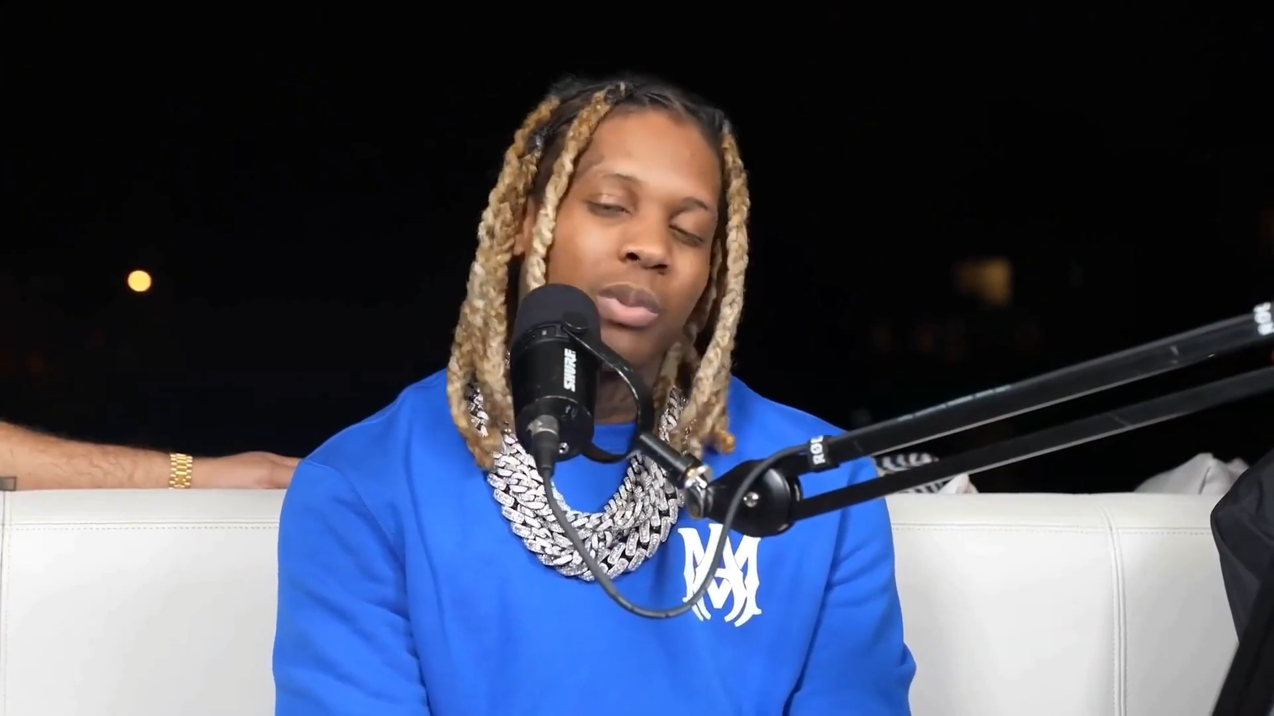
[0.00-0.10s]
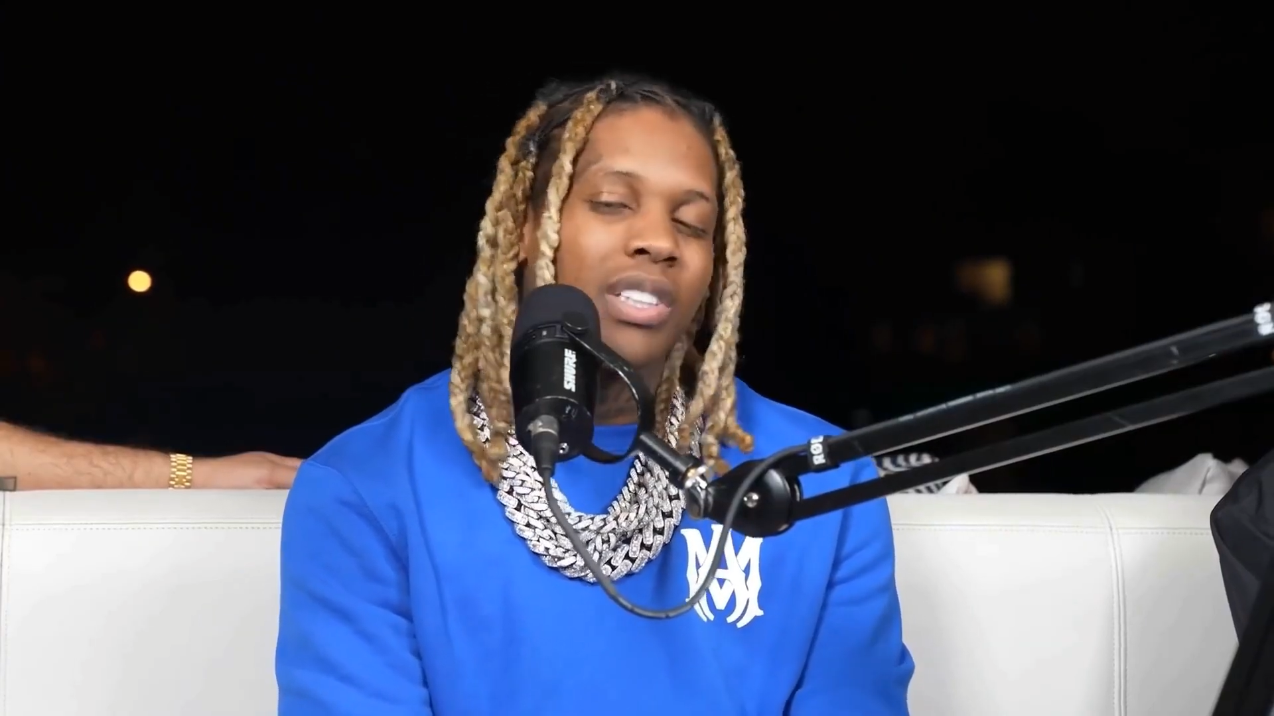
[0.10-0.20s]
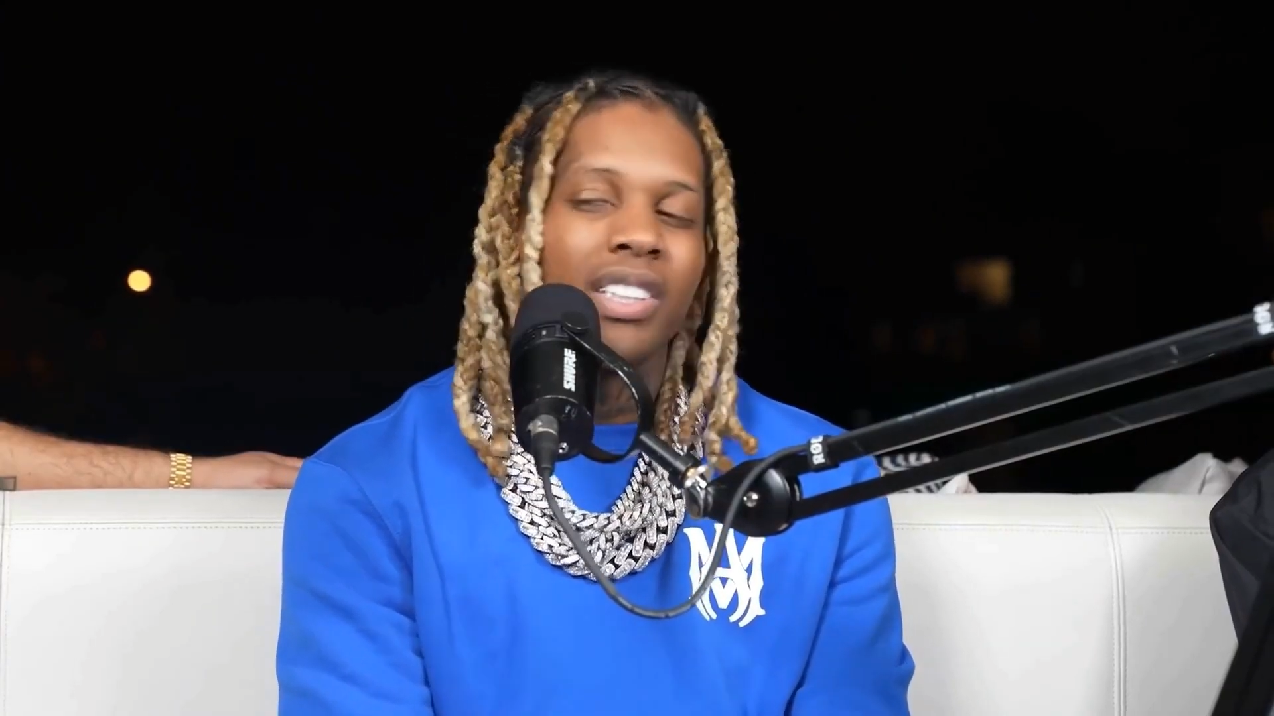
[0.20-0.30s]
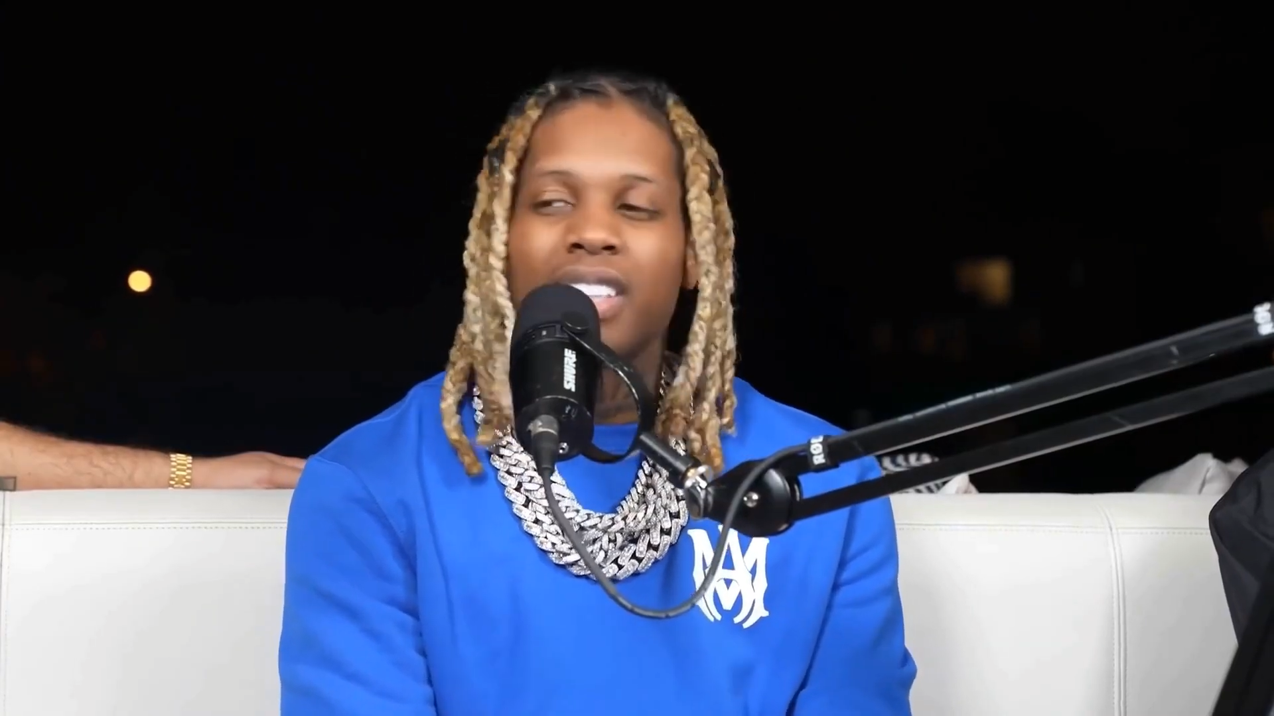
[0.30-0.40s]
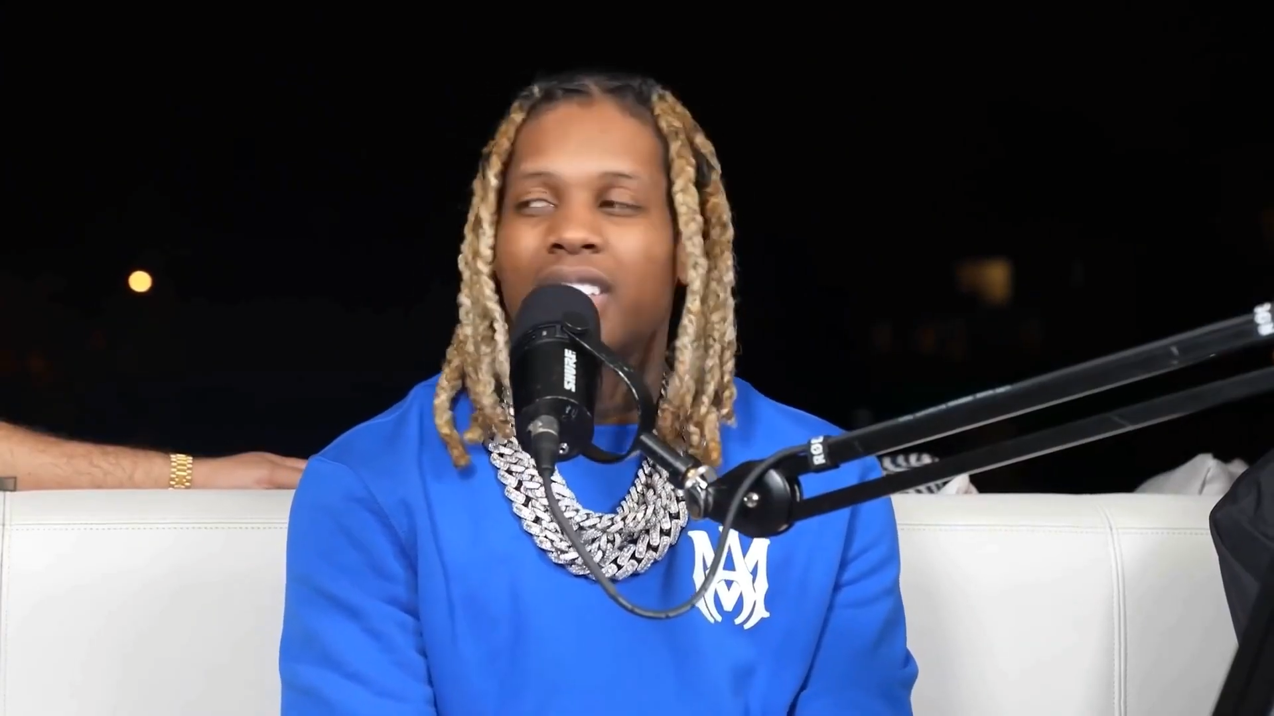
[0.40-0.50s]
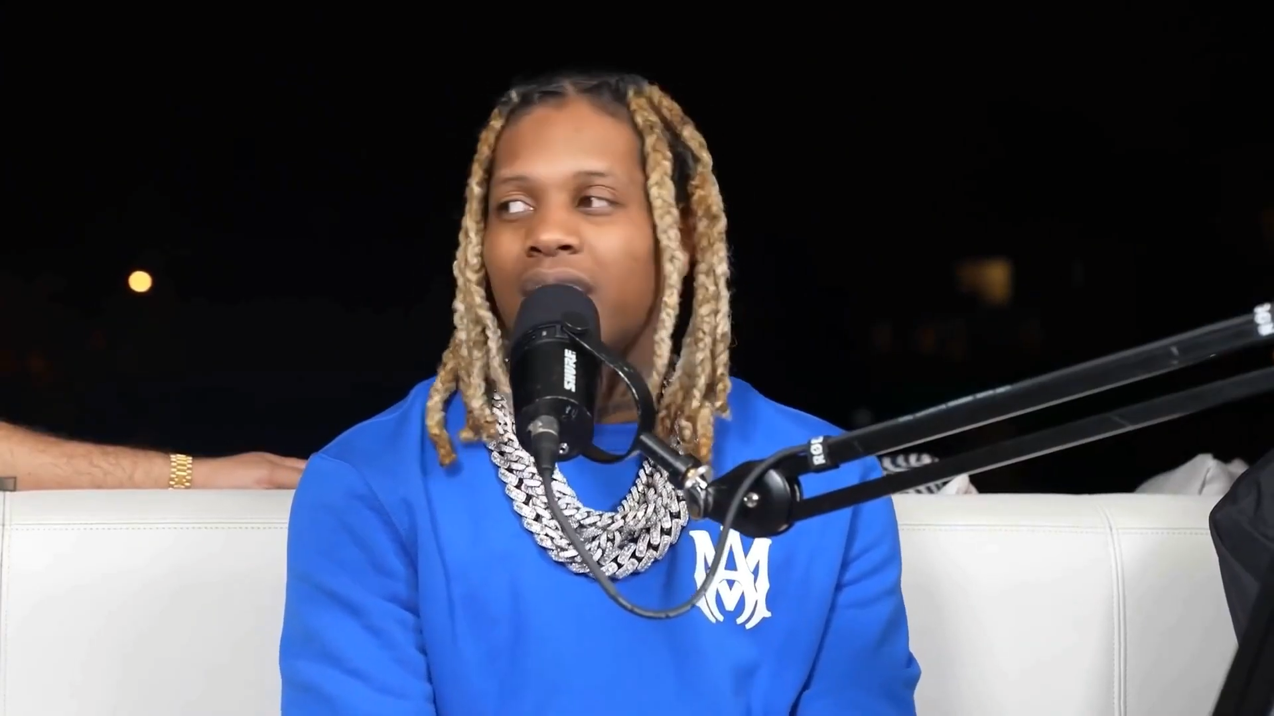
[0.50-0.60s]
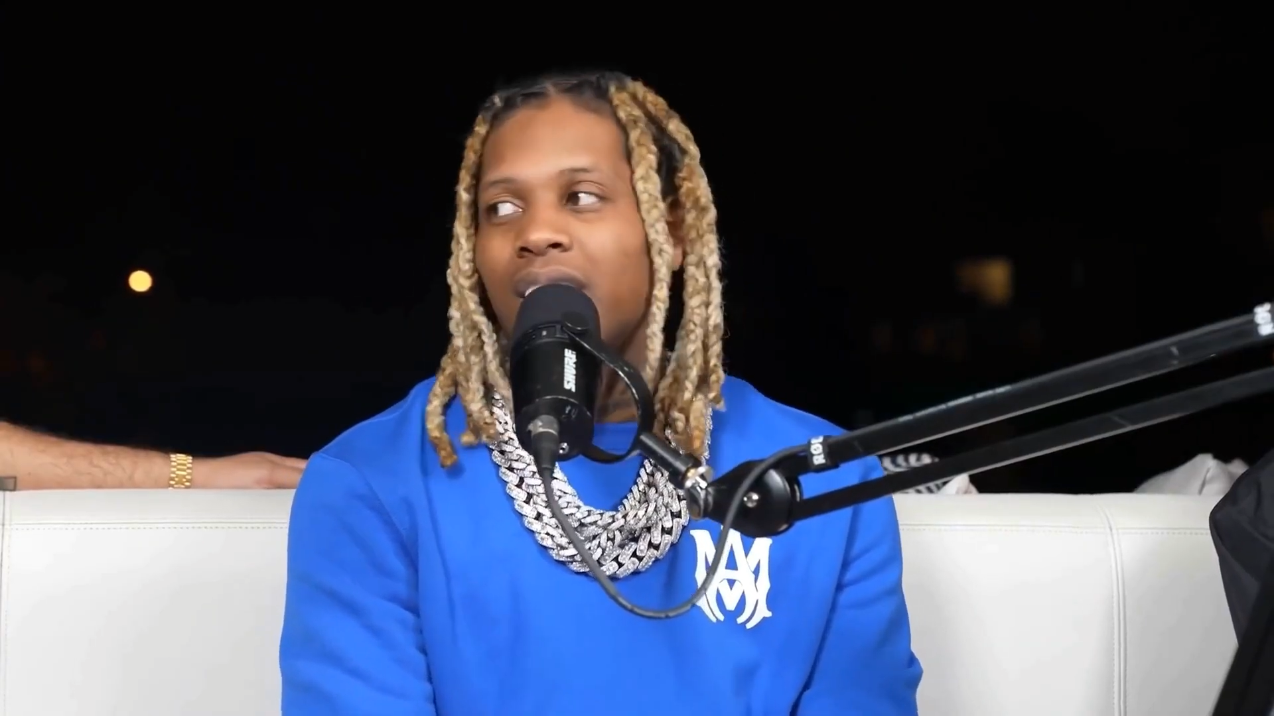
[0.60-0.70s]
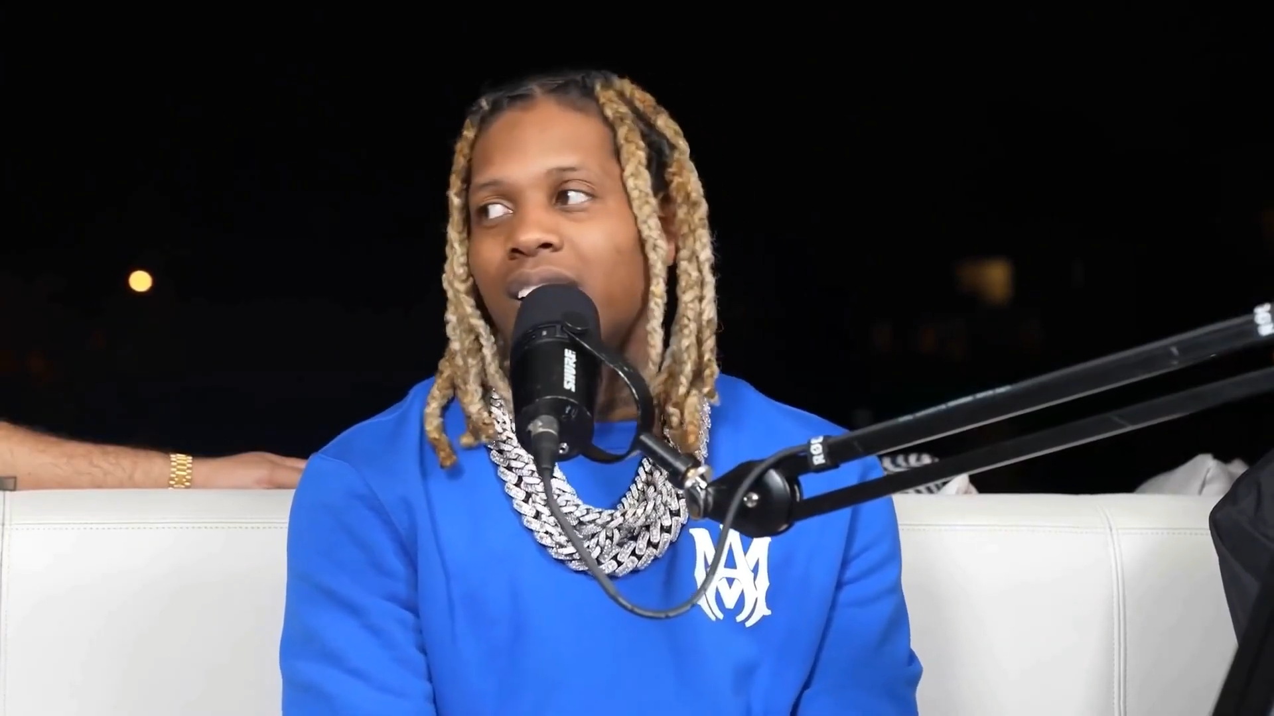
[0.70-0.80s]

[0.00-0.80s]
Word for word: just how